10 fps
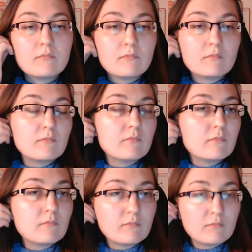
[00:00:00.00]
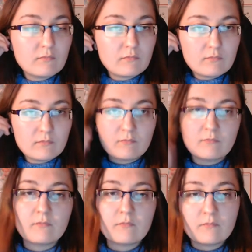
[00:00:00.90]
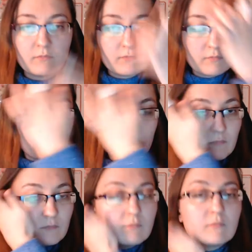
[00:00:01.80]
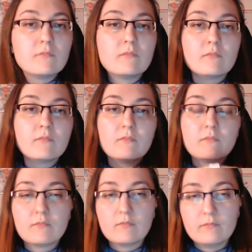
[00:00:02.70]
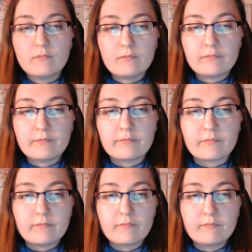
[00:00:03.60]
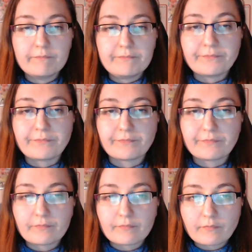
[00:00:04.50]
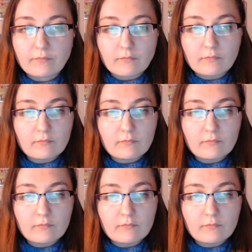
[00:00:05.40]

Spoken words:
Nobody speaks.